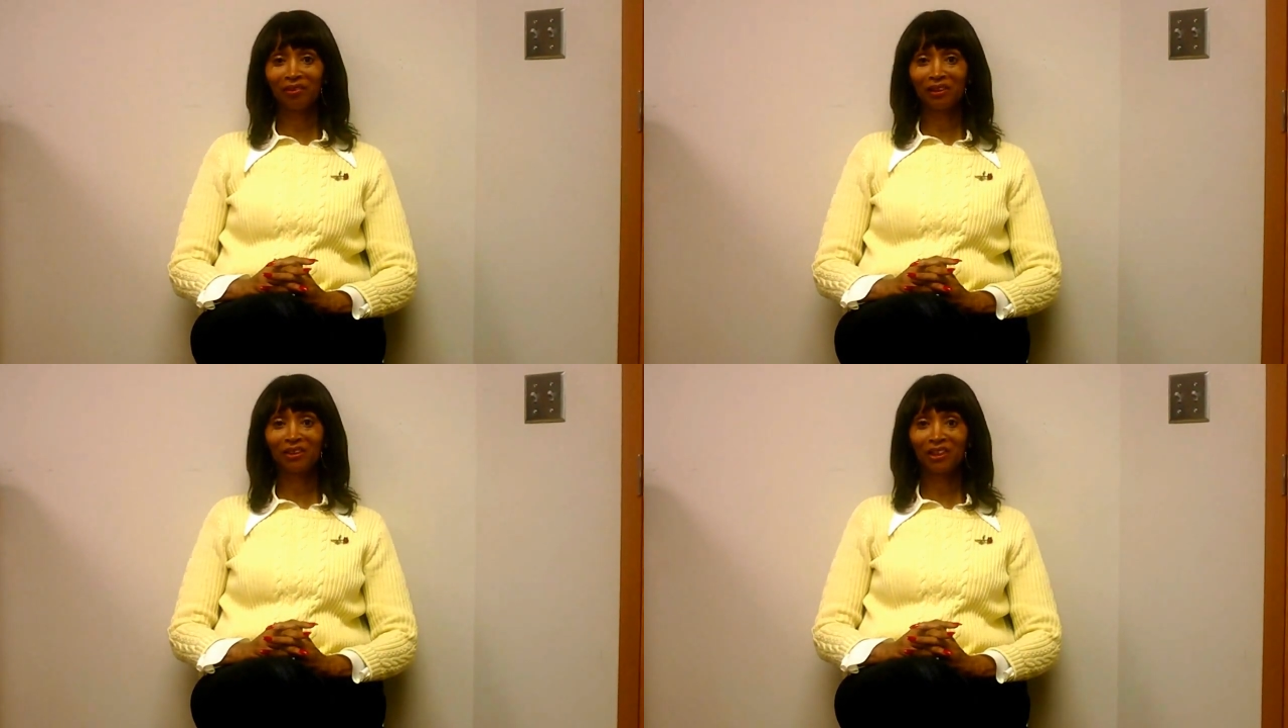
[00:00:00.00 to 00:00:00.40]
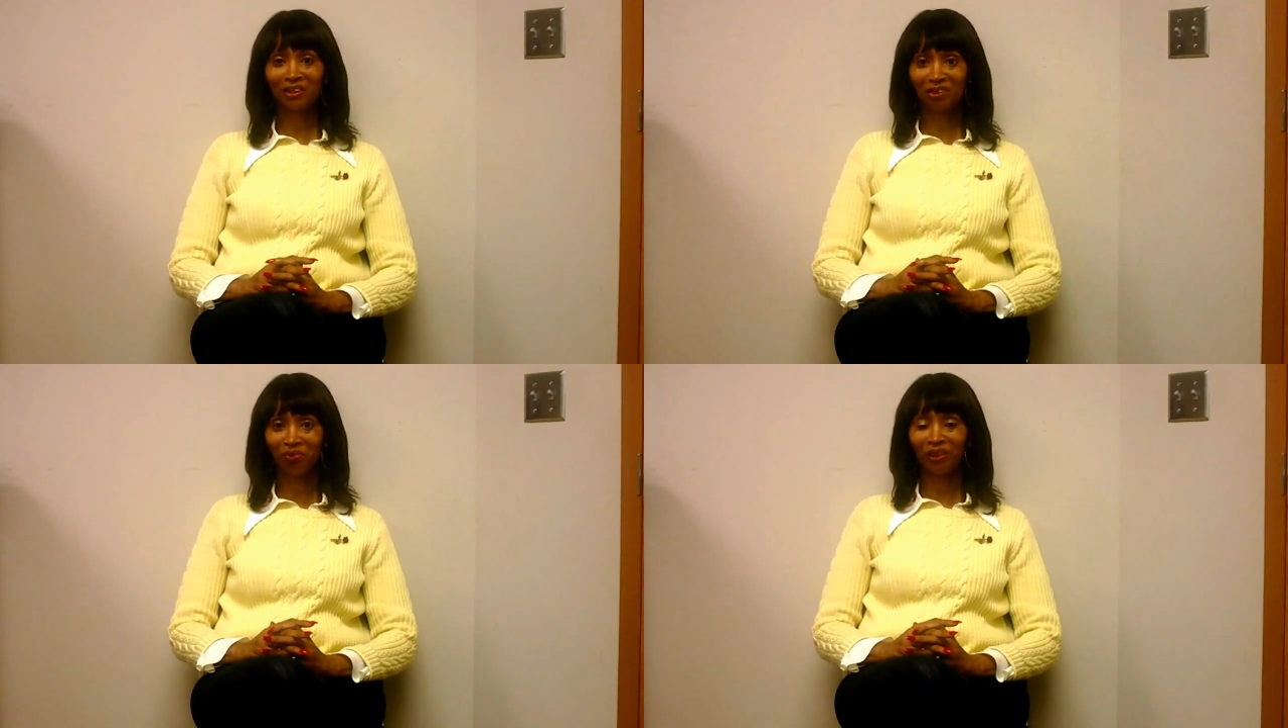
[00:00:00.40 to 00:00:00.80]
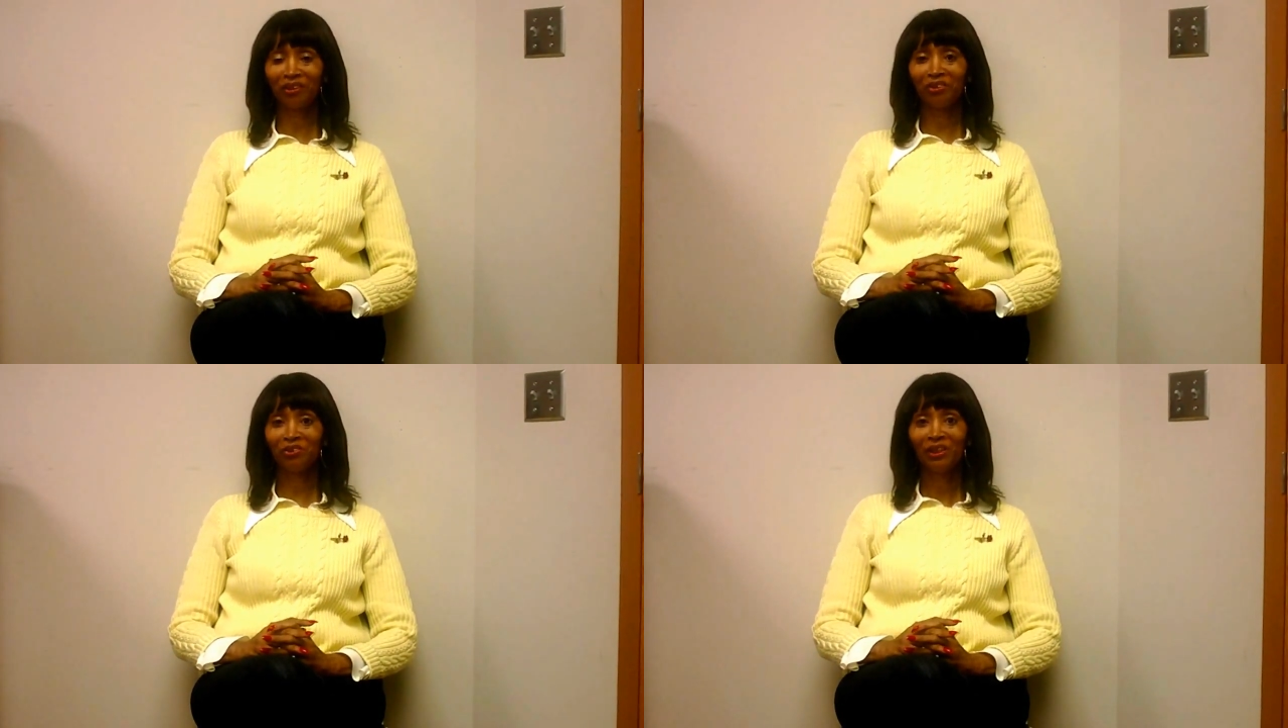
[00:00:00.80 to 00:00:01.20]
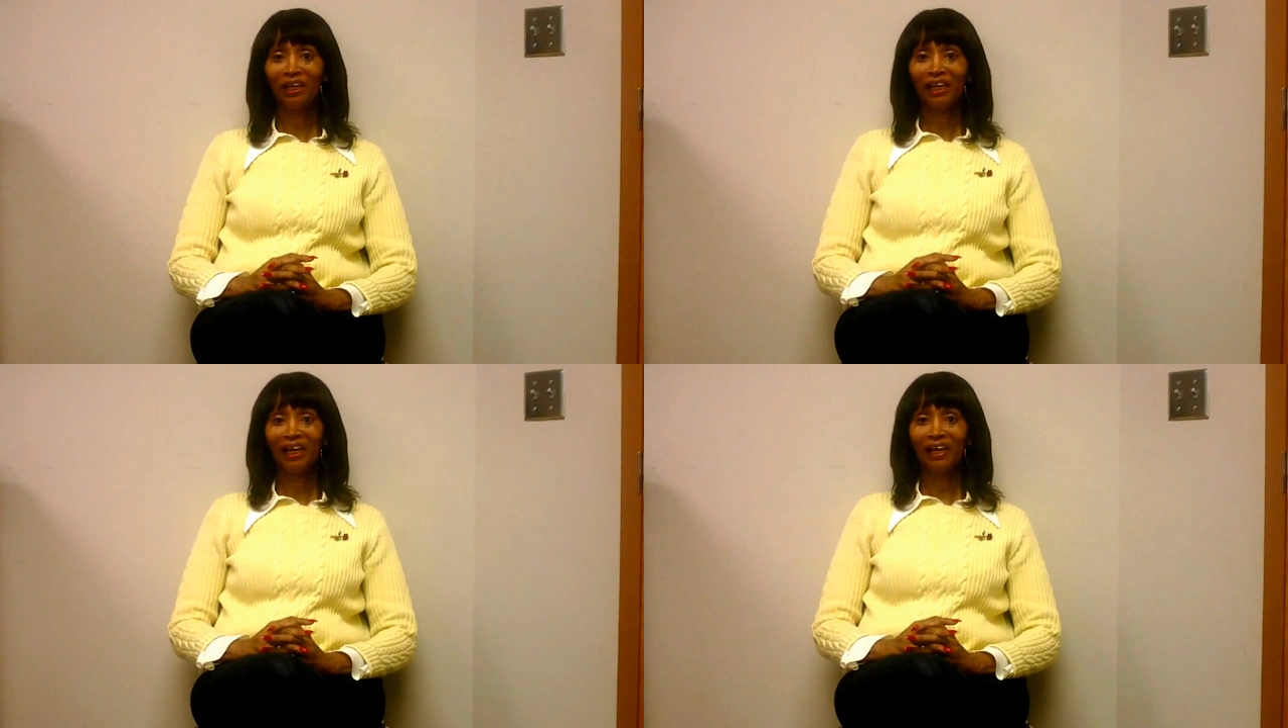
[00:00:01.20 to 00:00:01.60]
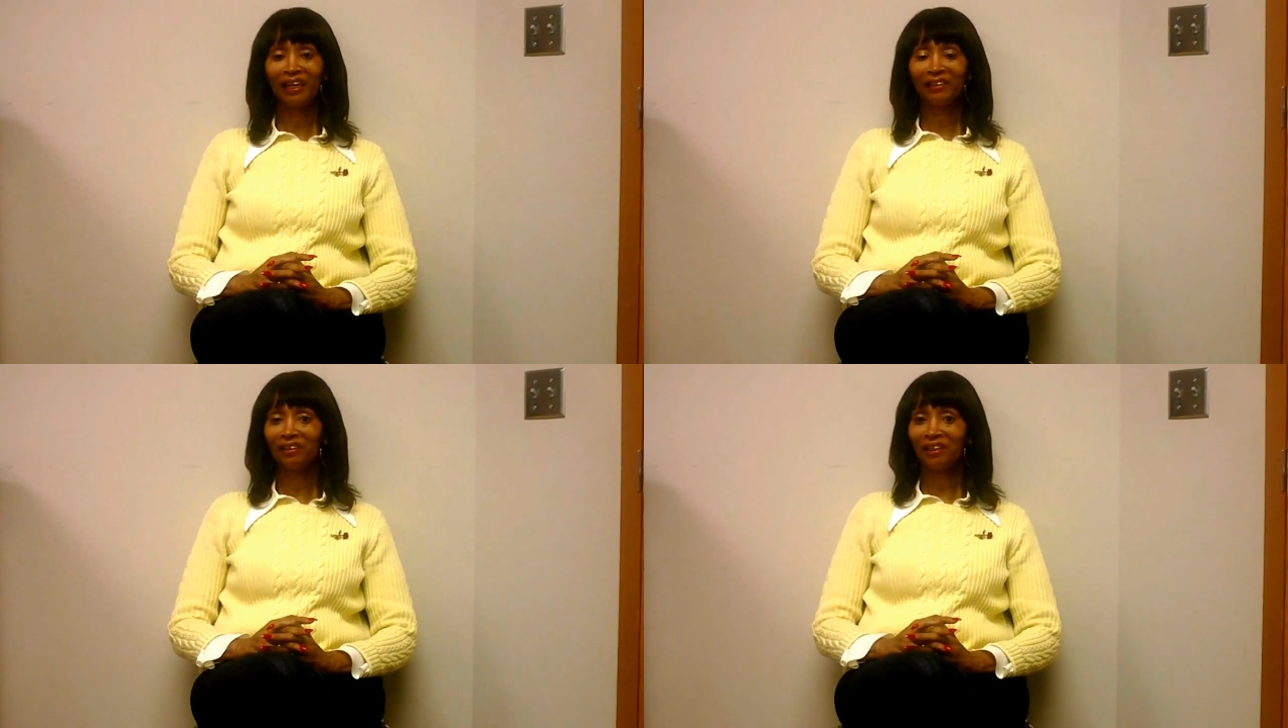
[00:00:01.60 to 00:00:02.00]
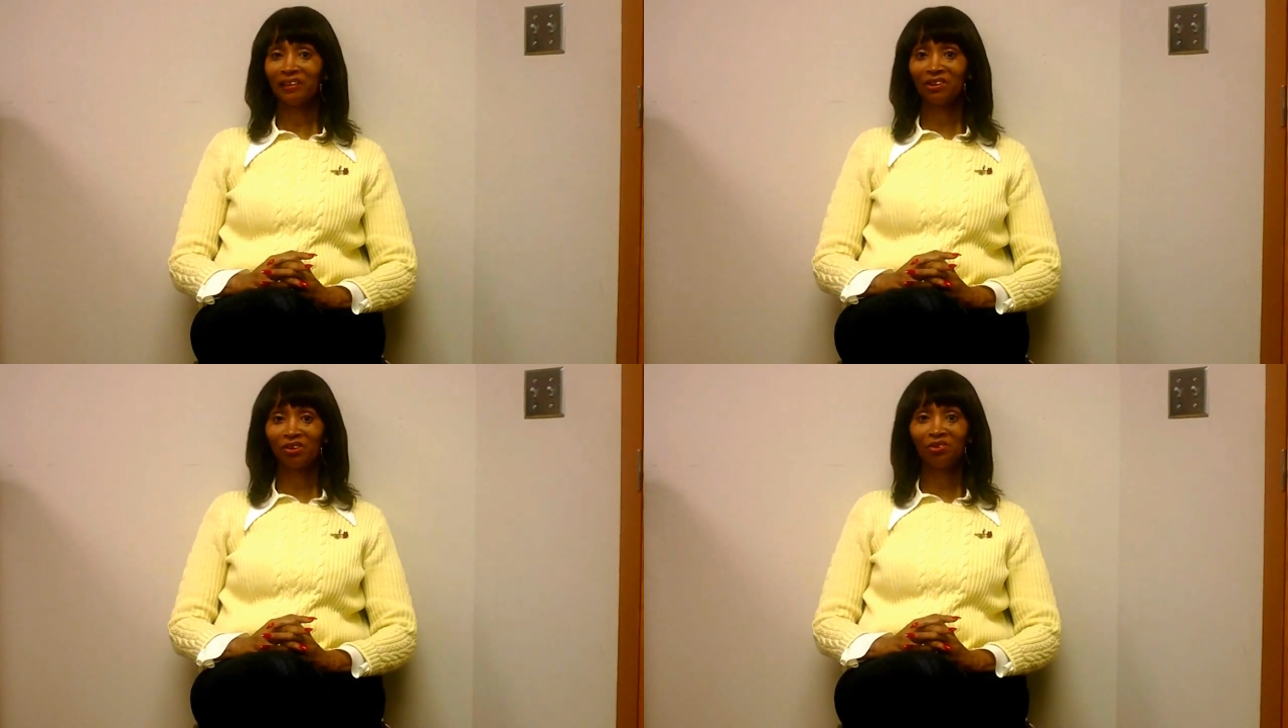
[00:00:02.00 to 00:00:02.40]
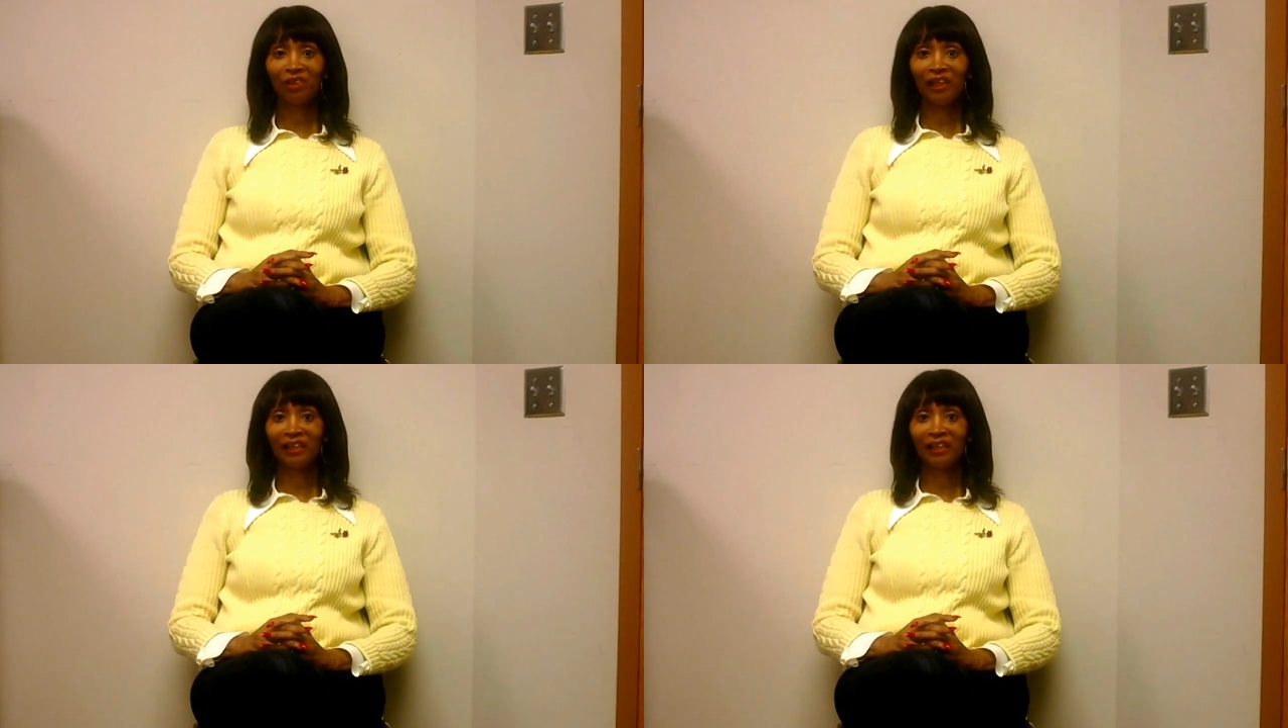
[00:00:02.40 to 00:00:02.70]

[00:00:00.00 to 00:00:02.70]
discussing with you. And as soon